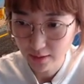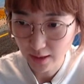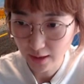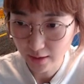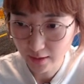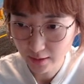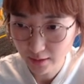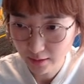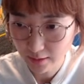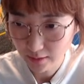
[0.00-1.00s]
then
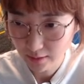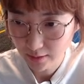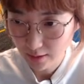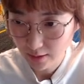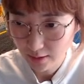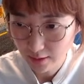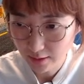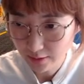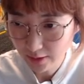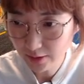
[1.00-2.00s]

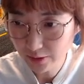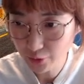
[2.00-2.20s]
in this